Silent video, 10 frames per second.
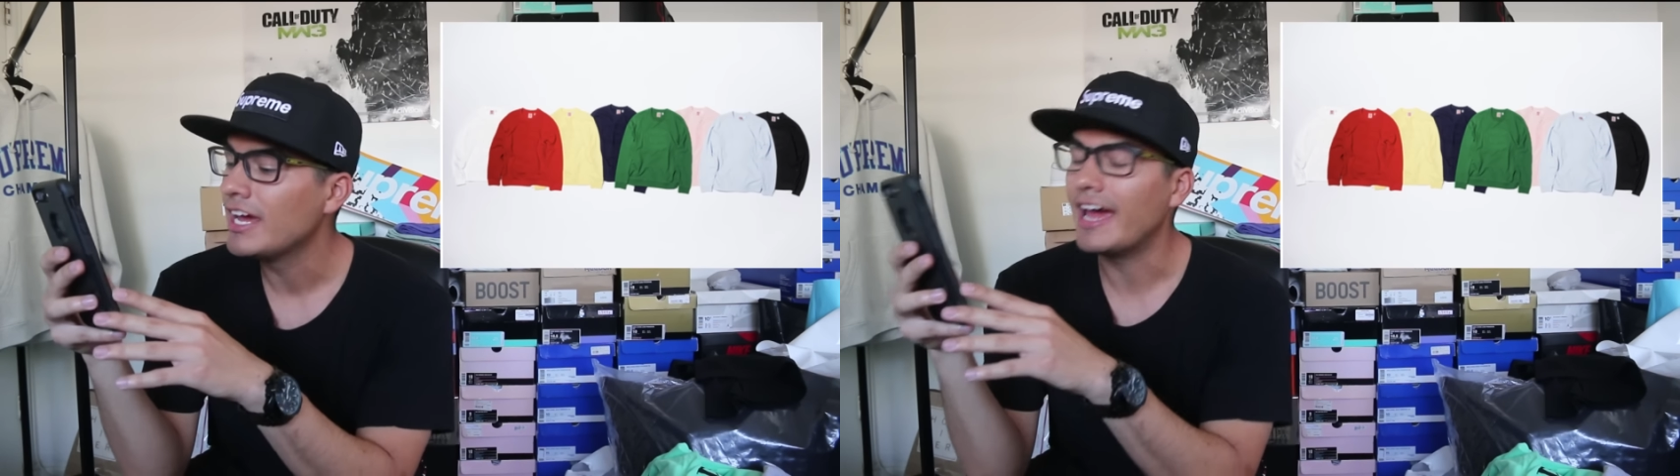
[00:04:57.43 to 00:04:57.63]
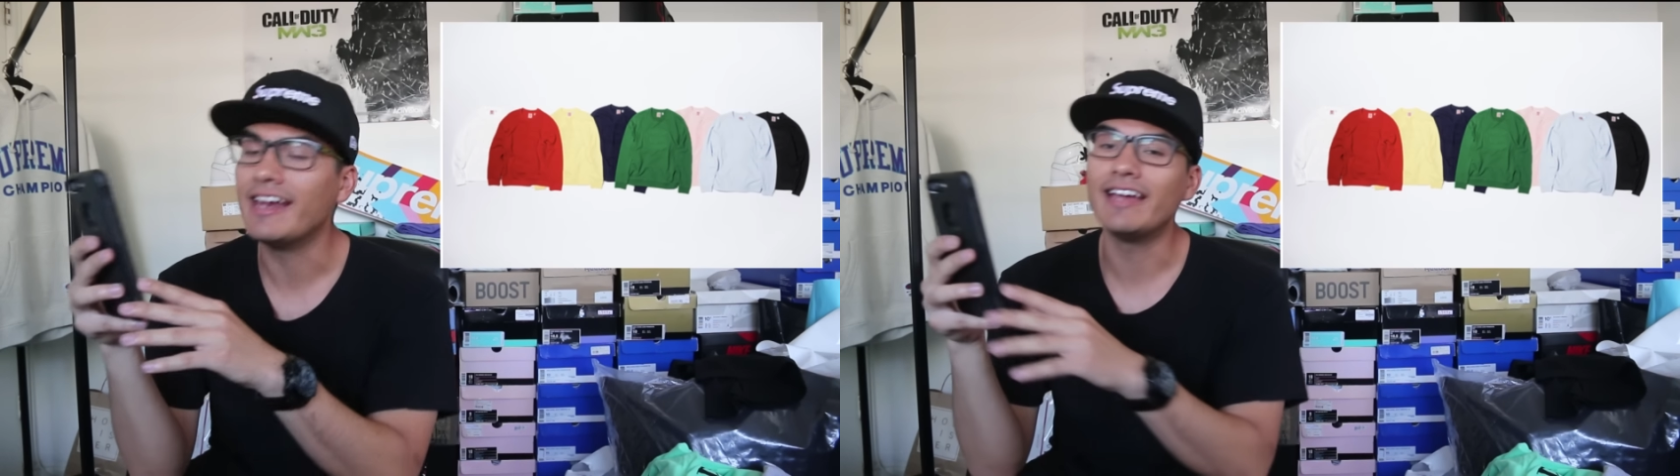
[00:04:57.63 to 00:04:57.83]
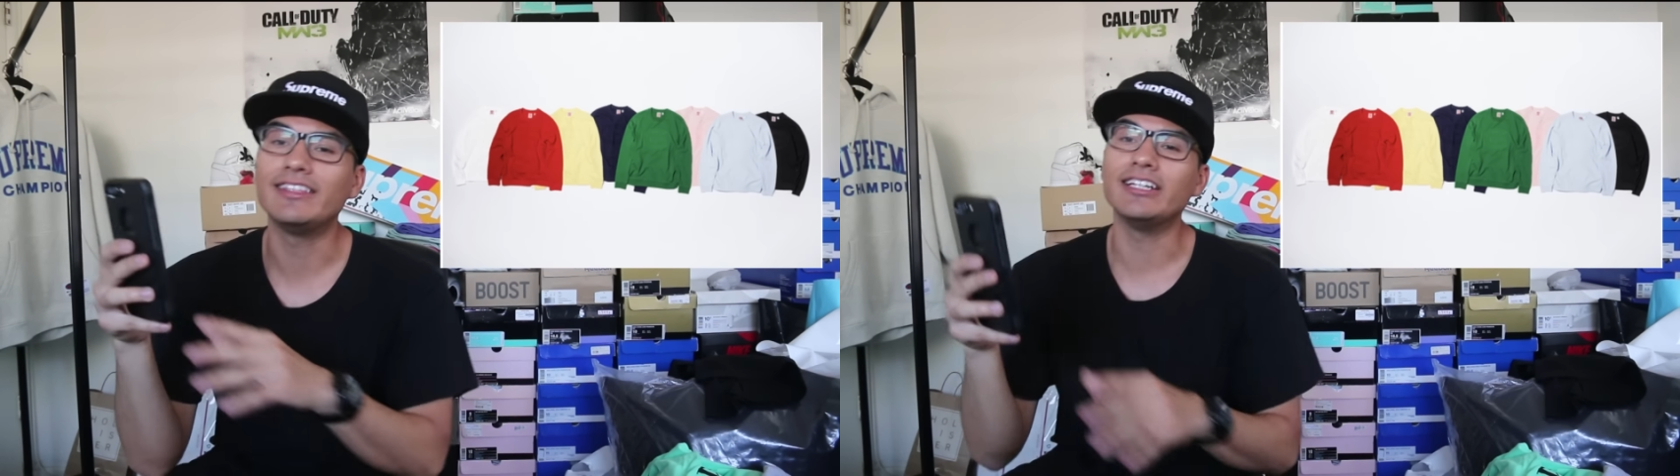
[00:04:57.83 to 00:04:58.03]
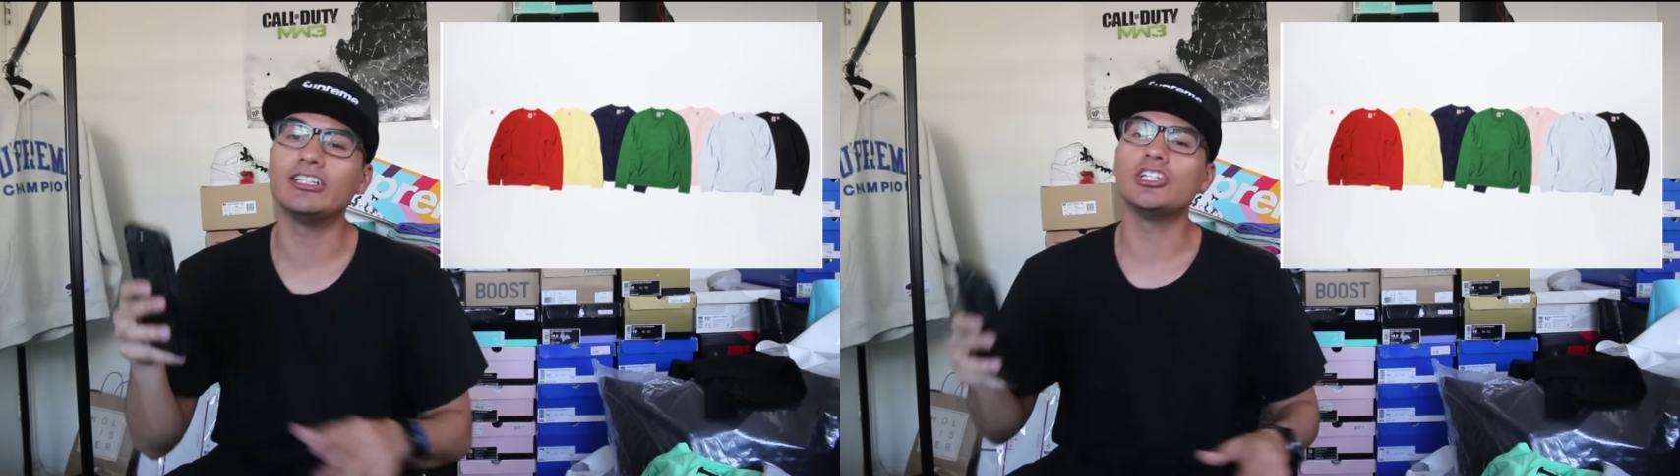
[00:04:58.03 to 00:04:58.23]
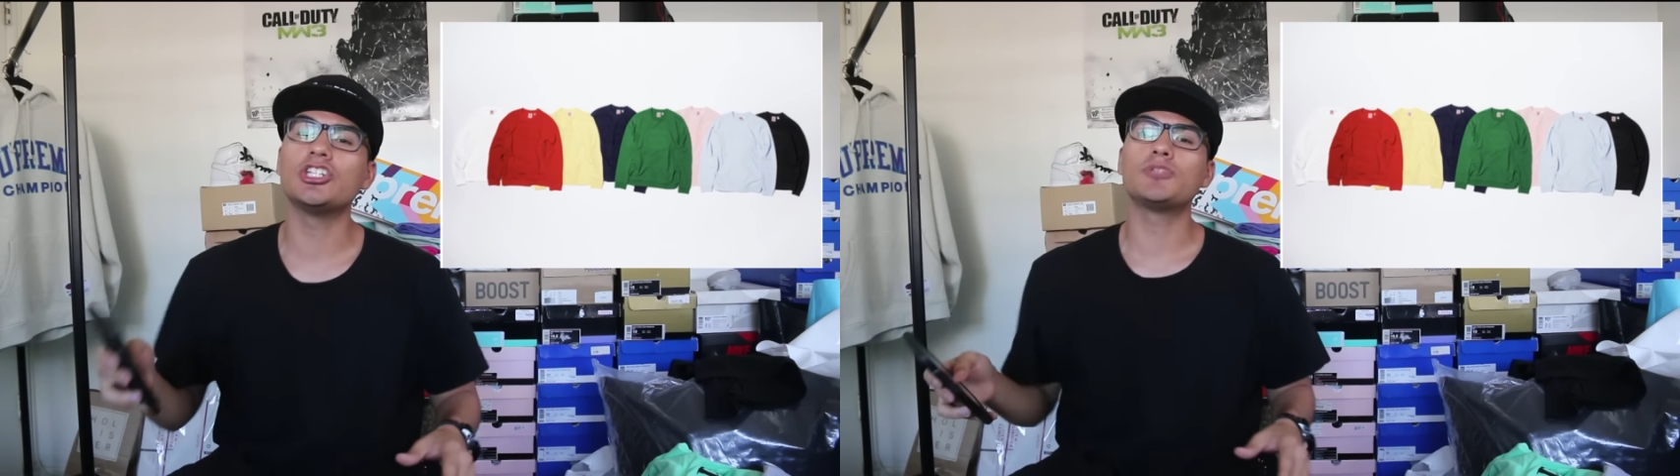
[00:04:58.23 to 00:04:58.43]
and I
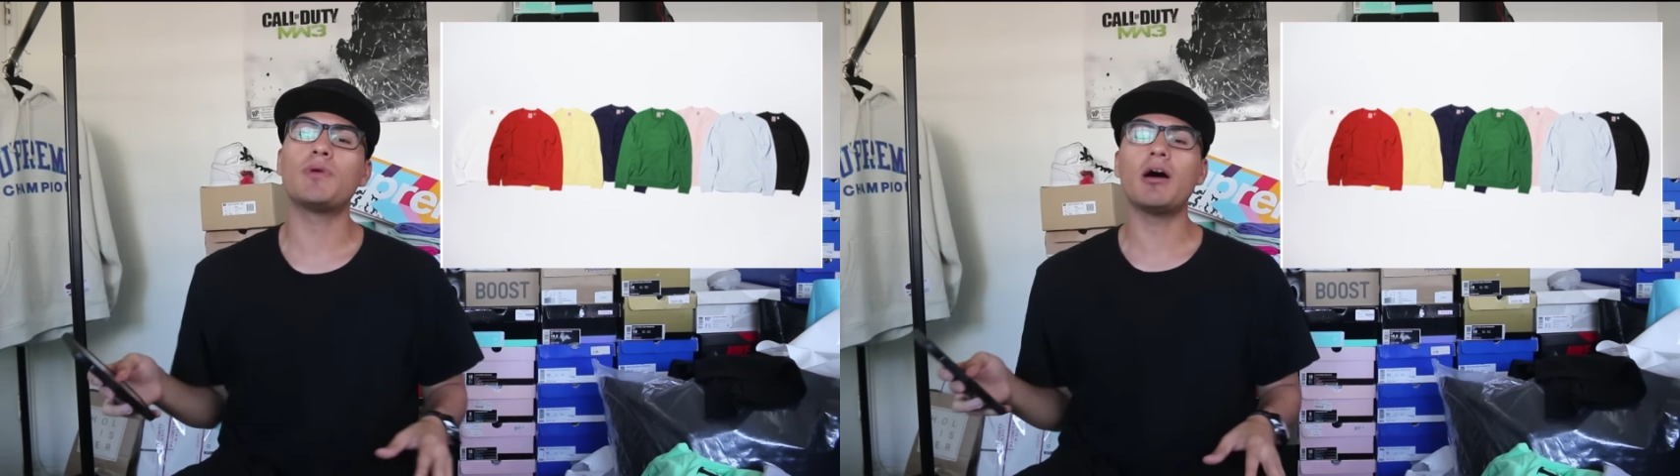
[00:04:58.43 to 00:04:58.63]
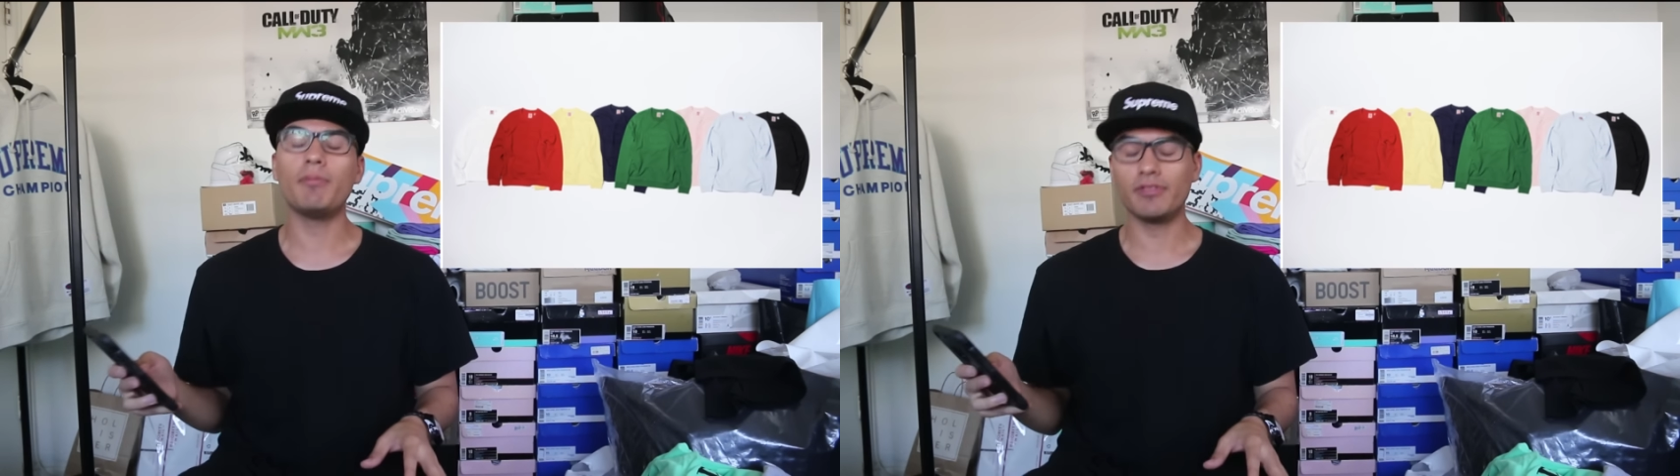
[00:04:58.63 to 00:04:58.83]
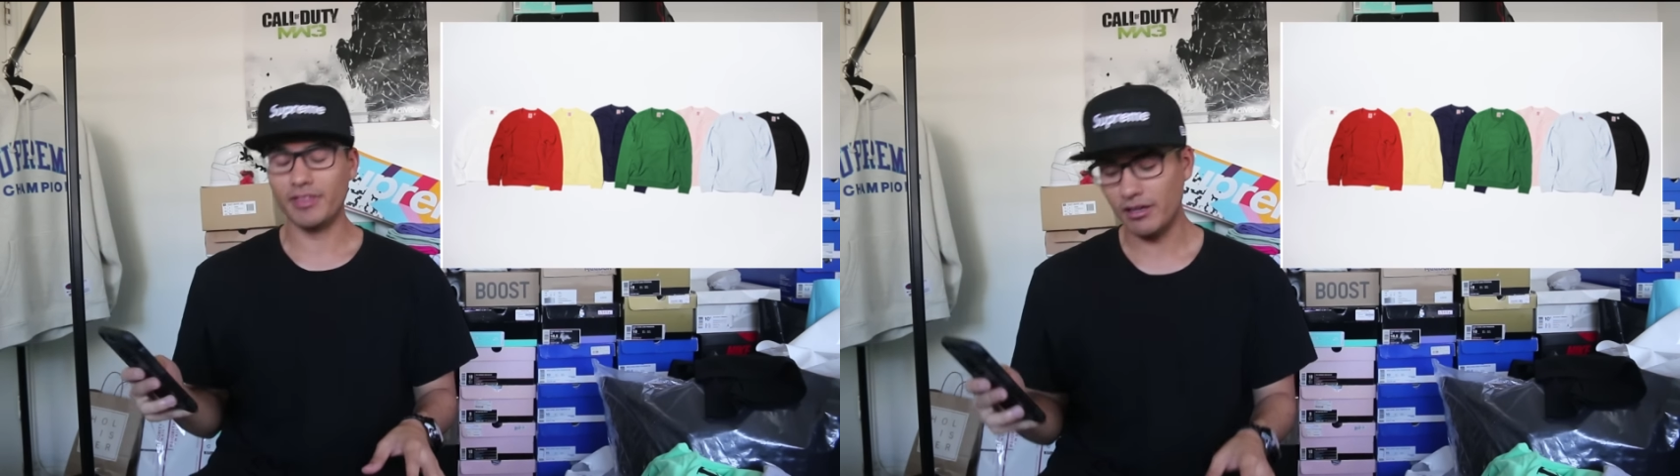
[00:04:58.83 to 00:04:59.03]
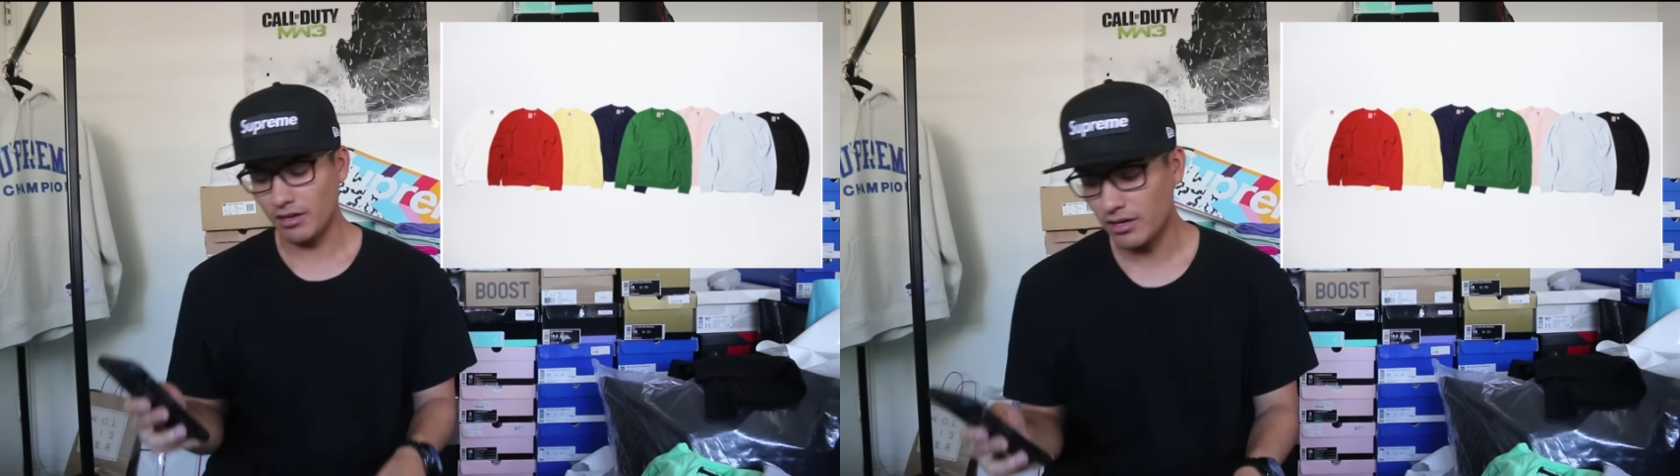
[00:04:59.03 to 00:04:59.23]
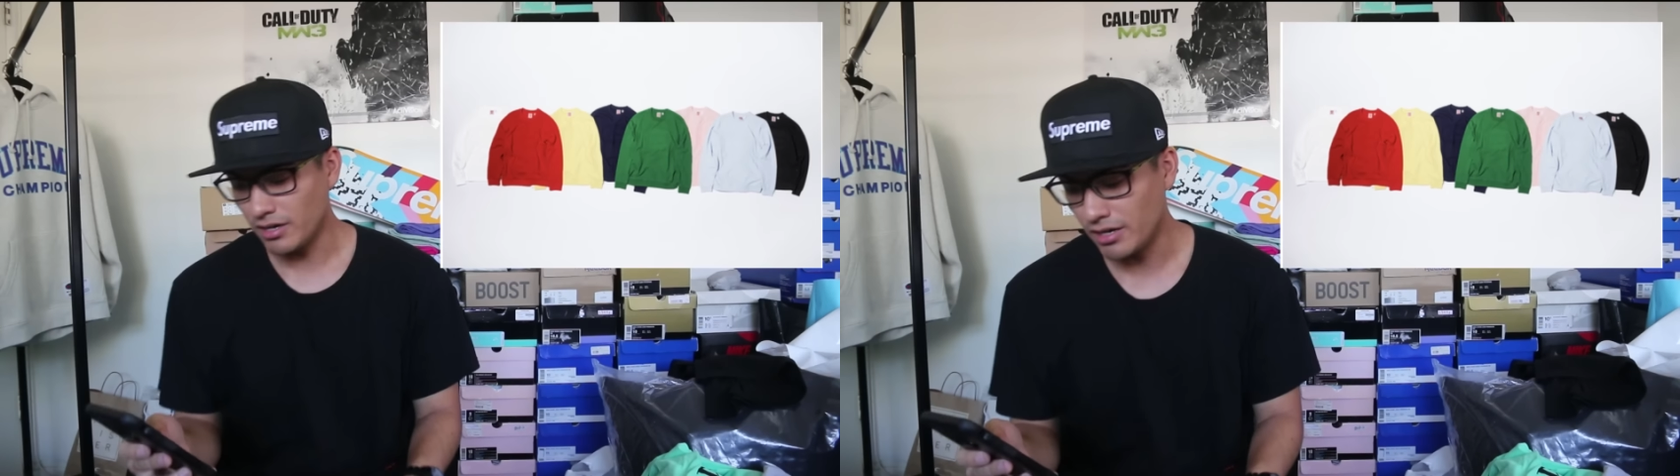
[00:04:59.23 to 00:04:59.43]
think this is probably
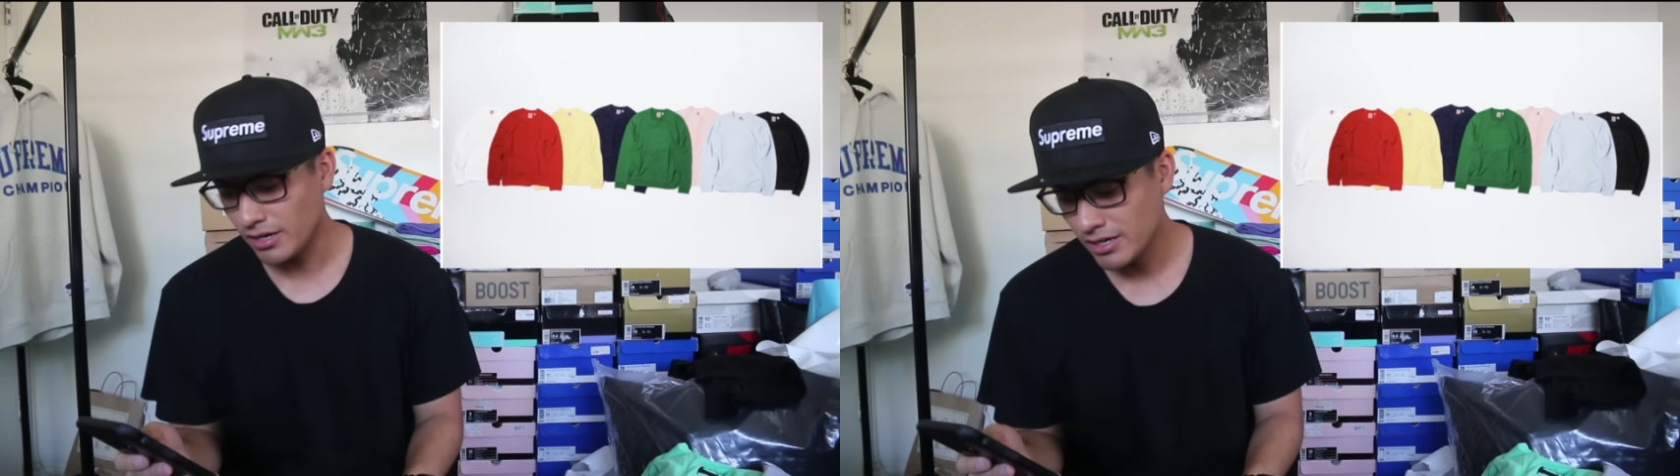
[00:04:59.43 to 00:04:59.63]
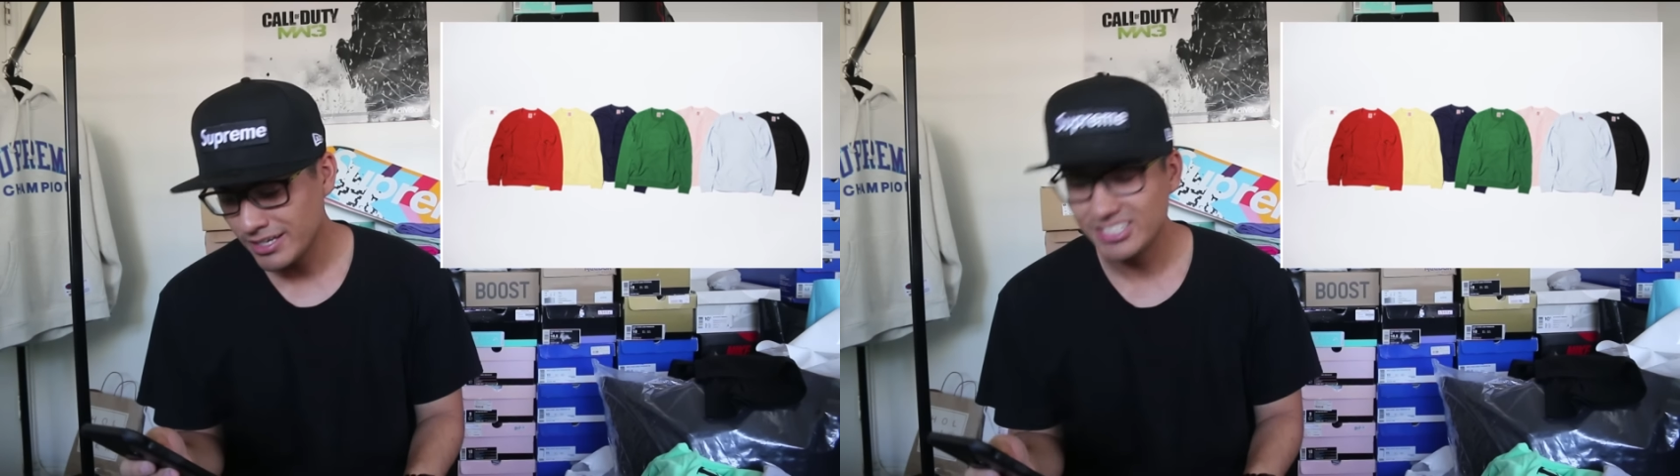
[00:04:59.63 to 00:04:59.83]
the uh,